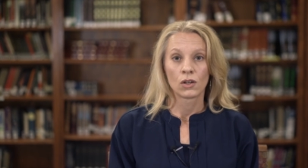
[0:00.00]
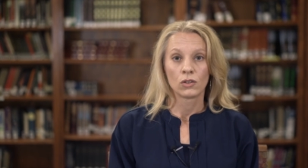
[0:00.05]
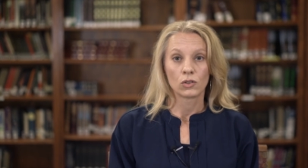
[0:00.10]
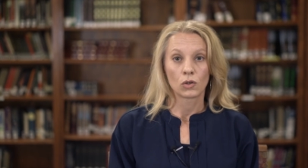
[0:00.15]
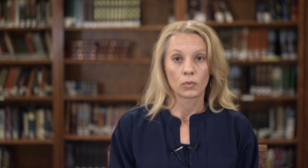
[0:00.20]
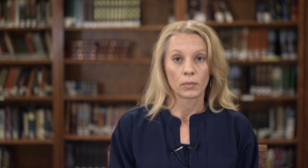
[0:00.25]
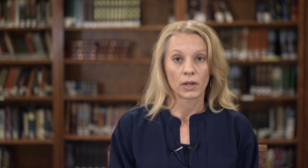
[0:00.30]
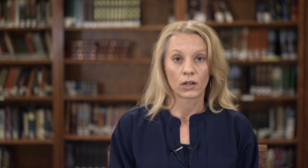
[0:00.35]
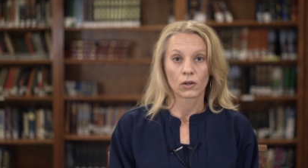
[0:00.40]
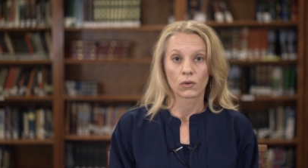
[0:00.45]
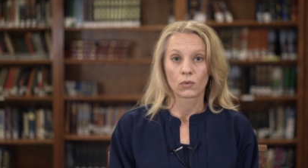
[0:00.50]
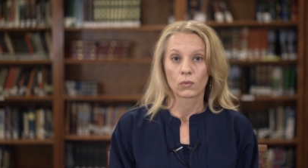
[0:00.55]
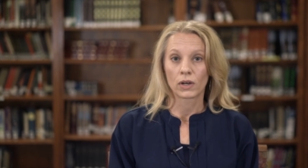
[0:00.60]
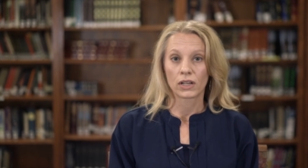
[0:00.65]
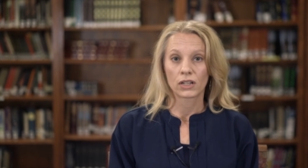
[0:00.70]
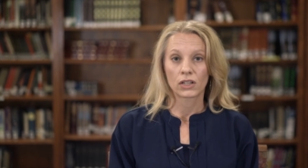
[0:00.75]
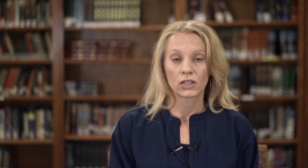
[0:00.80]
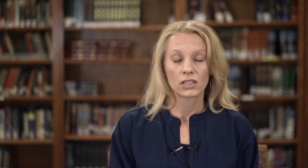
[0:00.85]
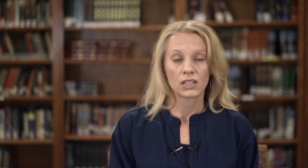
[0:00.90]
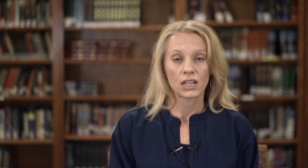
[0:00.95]
No matter
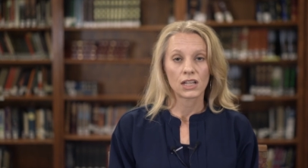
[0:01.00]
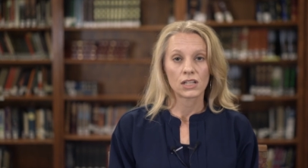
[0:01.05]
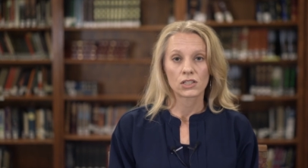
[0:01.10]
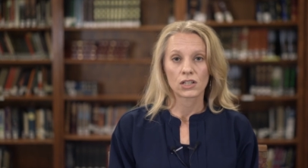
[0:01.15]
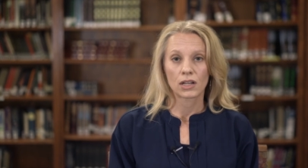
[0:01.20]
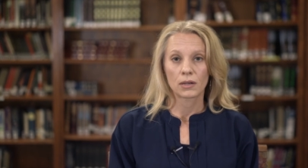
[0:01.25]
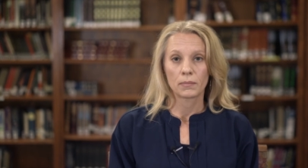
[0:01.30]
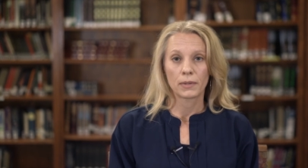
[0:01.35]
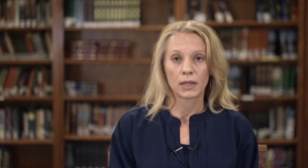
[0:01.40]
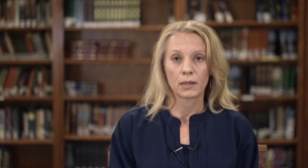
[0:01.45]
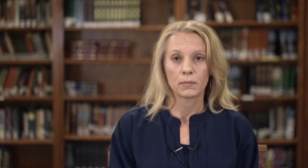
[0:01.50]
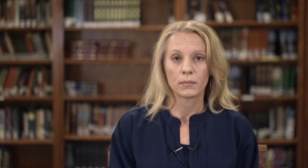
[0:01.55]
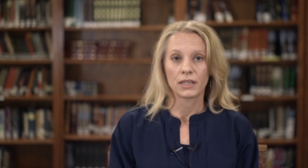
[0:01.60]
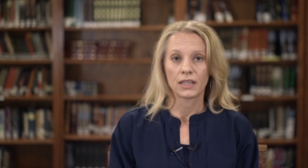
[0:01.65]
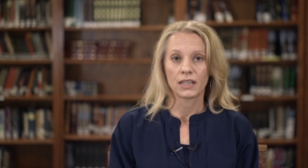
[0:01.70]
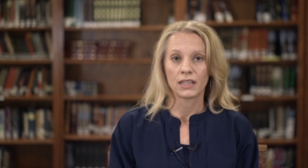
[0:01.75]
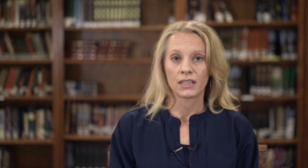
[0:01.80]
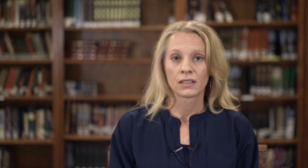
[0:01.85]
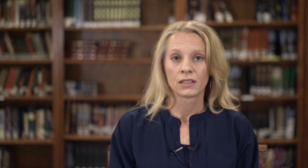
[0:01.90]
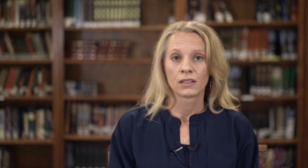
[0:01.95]
what our day job may
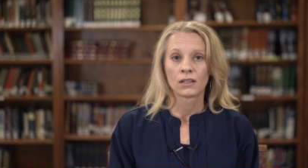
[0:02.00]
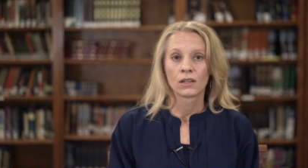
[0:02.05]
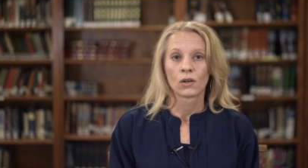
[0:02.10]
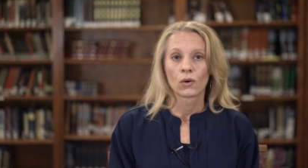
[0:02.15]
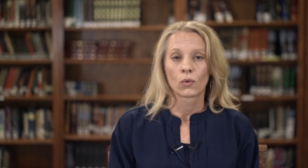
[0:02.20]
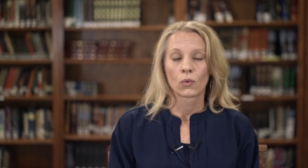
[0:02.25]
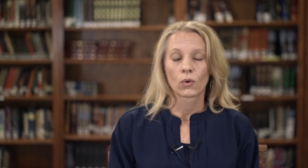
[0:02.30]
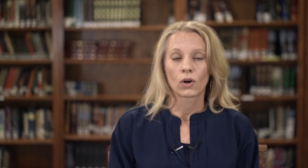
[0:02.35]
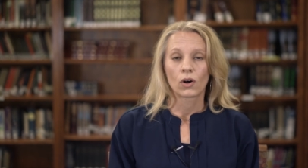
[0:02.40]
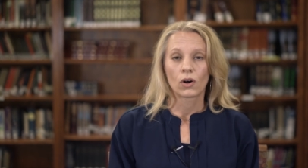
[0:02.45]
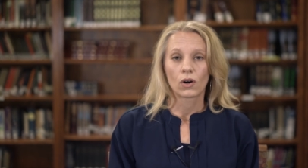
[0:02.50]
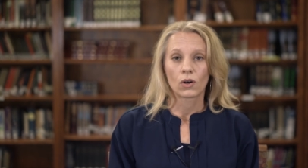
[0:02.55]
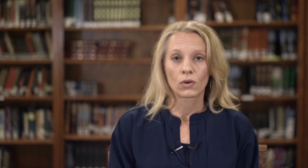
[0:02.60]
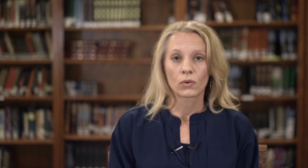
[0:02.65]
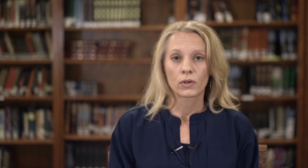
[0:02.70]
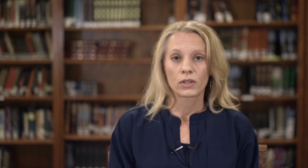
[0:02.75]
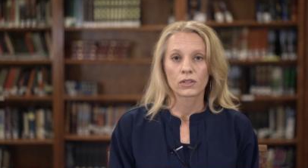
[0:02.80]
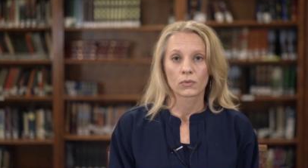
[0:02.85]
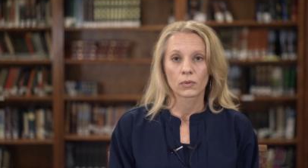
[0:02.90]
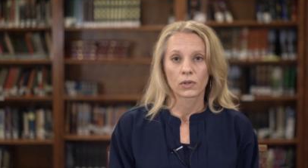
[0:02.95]
be, we're
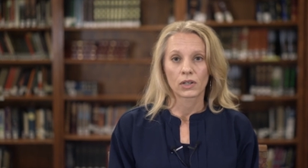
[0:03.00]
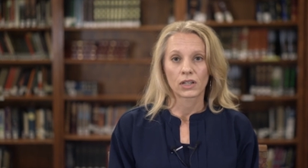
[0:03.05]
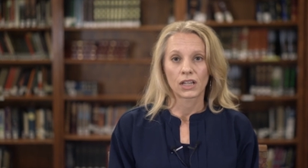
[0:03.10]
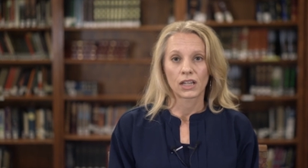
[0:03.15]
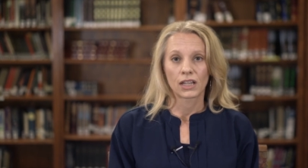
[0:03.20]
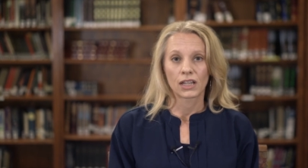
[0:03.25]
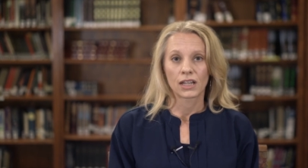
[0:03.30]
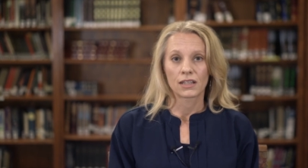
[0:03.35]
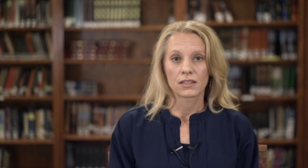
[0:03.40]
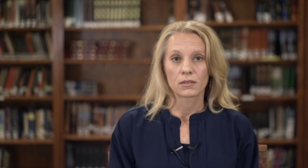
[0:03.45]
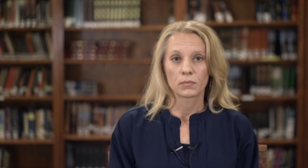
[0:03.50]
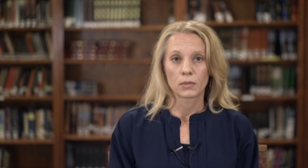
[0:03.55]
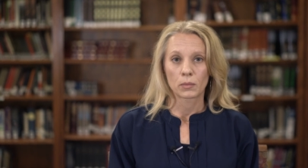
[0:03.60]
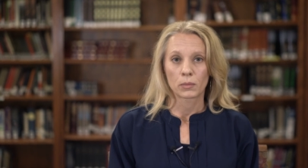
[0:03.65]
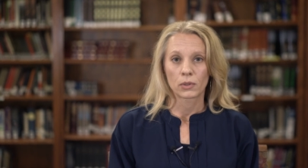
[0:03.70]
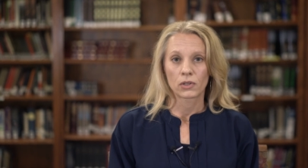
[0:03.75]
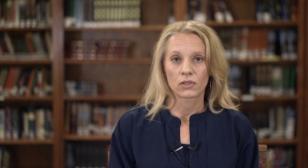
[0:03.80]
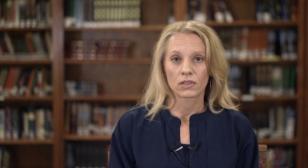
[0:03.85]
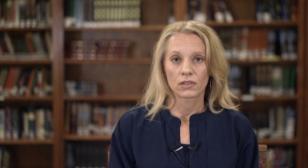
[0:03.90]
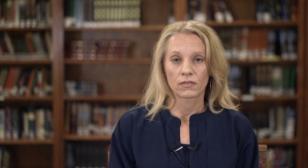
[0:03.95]
always working as
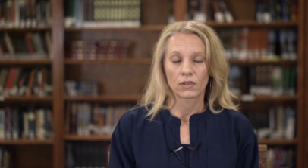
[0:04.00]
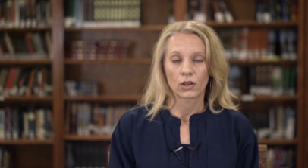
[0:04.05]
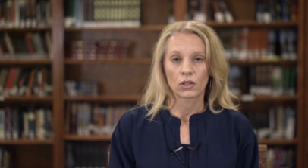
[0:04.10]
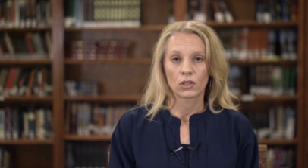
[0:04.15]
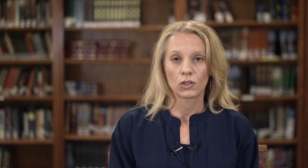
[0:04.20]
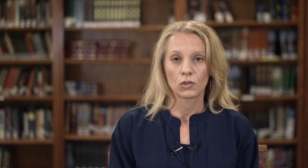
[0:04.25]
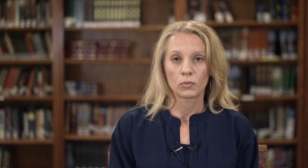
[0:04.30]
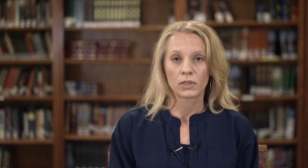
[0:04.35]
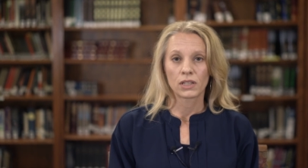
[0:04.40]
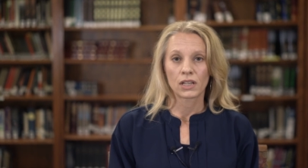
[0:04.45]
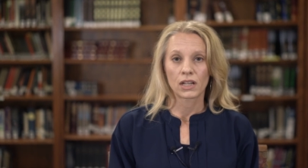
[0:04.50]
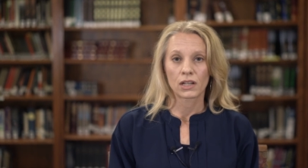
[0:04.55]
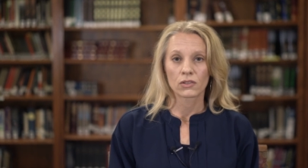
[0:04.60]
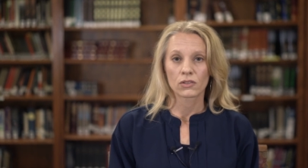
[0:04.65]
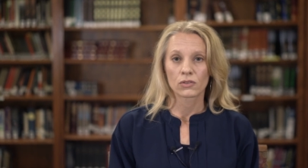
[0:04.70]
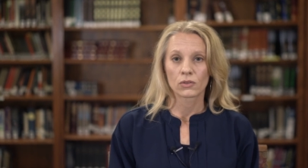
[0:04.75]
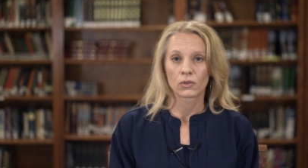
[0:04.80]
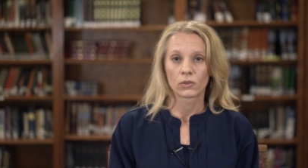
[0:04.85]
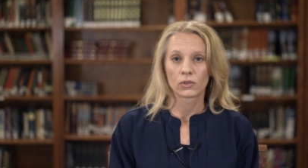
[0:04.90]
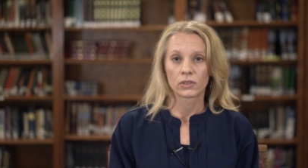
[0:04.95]
members of our human
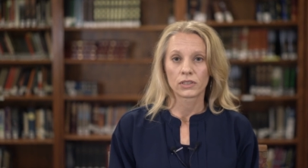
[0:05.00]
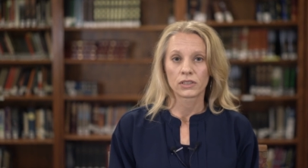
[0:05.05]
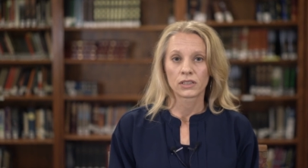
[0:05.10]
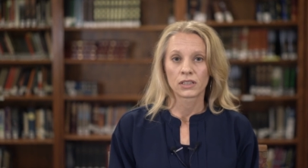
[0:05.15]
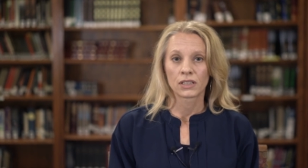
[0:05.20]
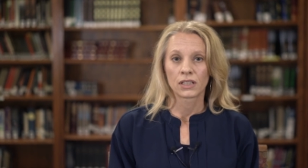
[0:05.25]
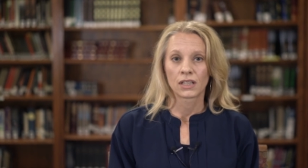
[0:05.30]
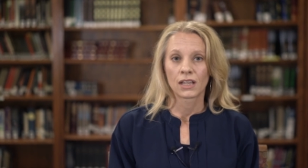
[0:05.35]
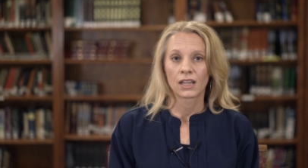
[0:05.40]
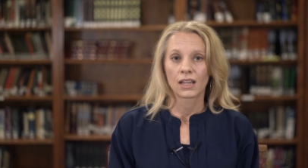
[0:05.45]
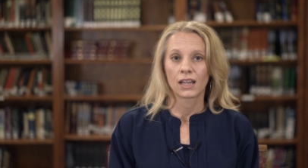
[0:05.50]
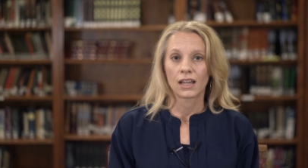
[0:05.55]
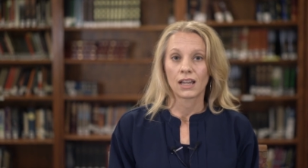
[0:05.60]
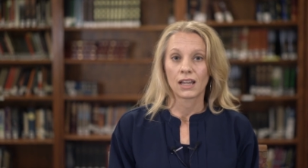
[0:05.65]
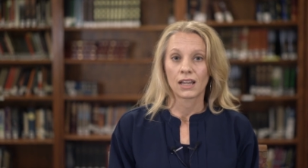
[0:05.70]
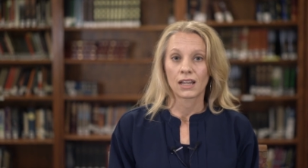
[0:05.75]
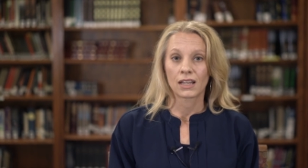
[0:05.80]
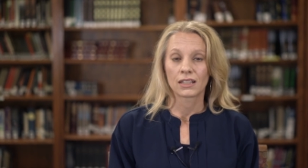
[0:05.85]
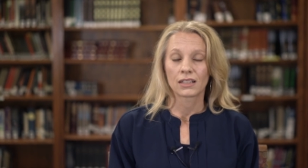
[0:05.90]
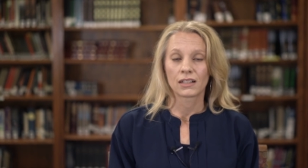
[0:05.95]
household
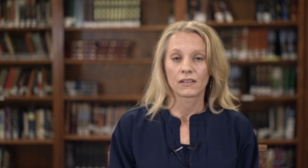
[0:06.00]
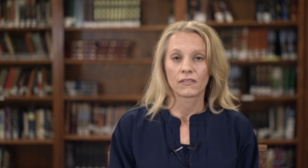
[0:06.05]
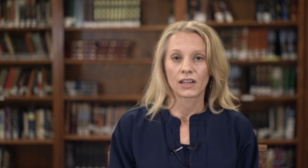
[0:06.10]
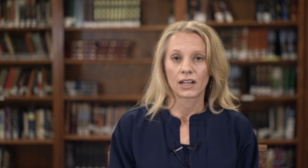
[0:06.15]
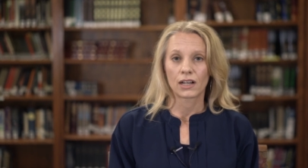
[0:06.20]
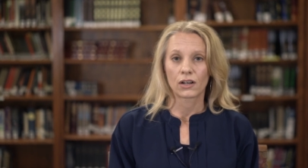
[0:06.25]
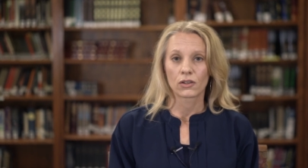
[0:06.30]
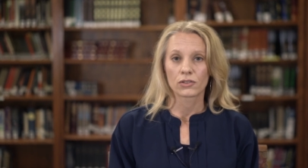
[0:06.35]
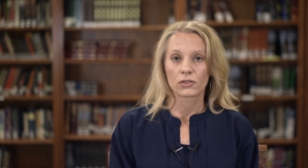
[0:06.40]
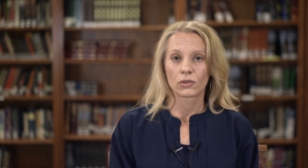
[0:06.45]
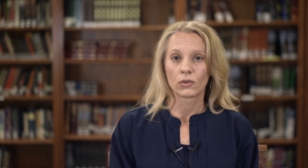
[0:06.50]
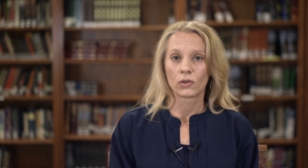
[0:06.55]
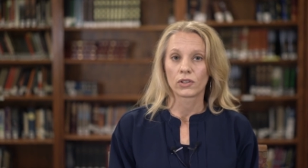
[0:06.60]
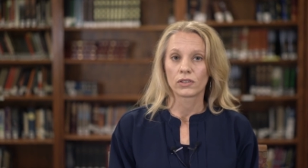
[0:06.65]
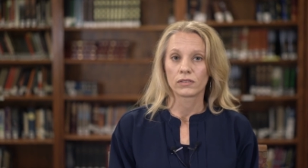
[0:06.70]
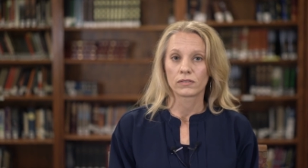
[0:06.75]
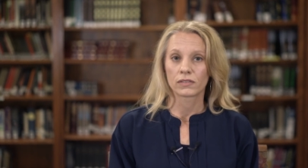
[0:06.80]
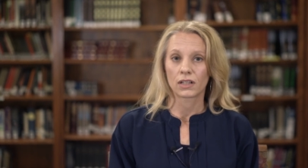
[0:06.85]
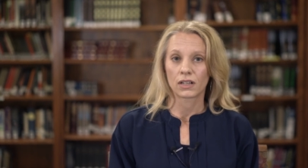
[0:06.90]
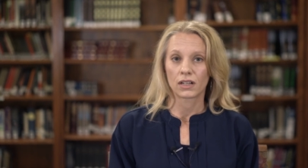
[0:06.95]
and of the household
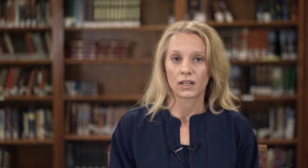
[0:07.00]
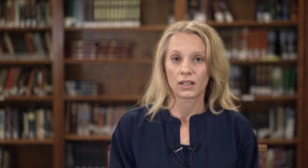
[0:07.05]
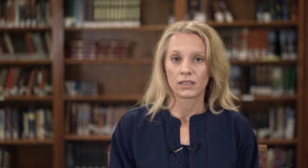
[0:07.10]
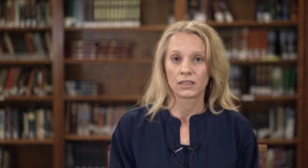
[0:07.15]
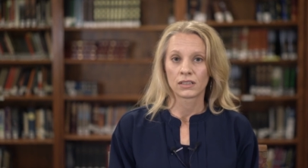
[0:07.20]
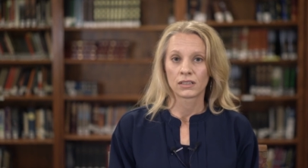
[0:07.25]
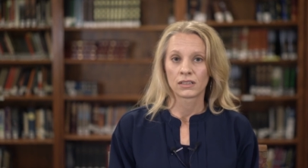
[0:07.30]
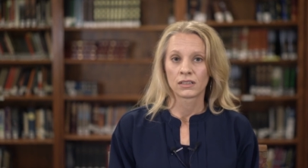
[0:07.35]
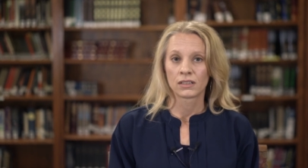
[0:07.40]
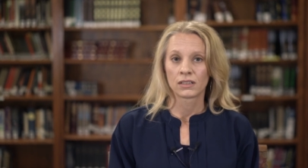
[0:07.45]
of God.